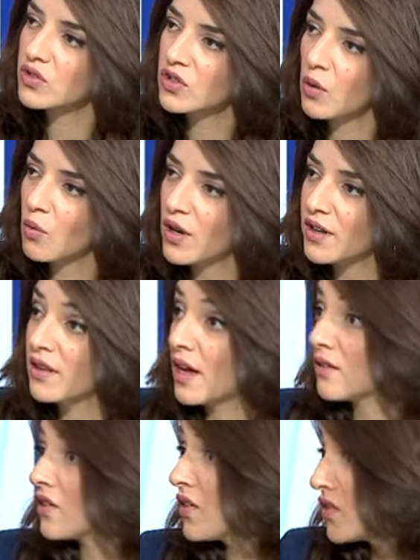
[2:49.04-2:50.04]
someone
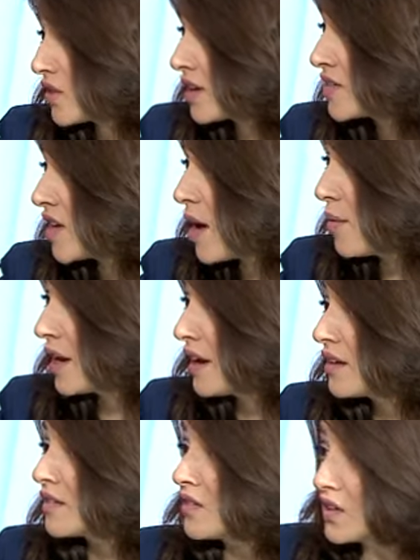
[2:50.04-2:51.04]
that is
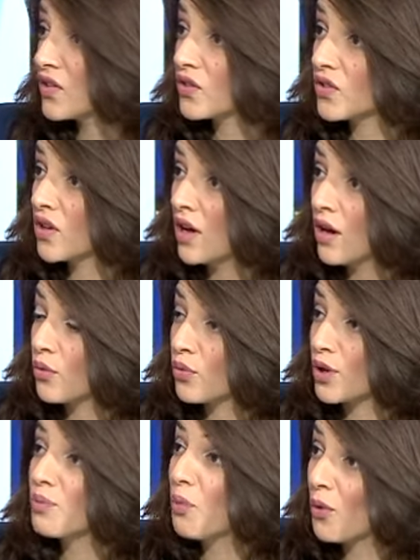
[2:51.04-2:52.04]
examining this
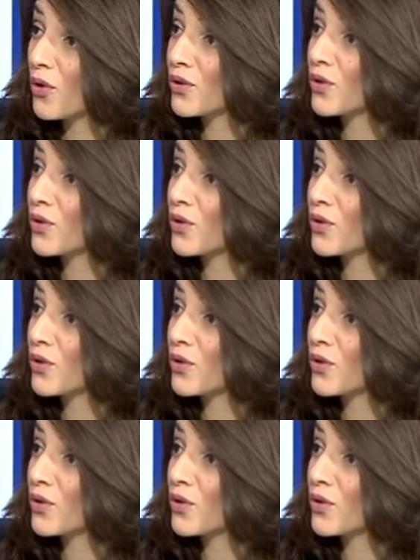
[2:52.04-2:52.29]
report